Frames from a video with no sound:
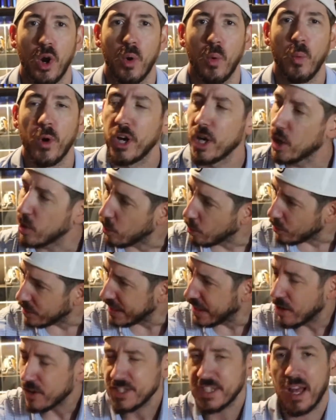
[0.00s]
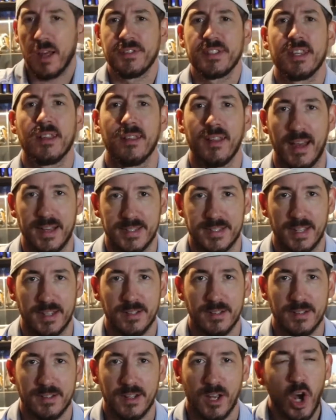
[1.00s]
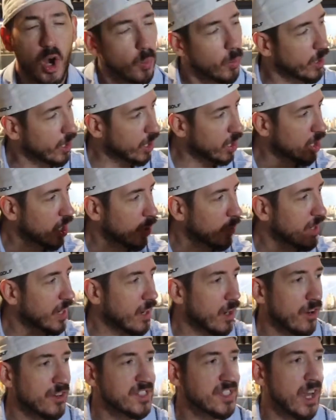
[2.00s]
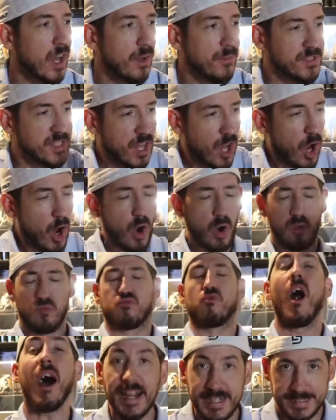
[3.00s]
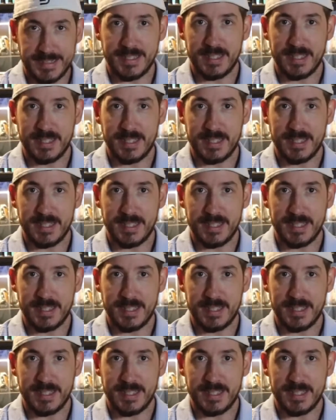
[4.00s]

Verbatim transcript: We're gonna go get ourselves a lesson. We're gonna go get ourselves right.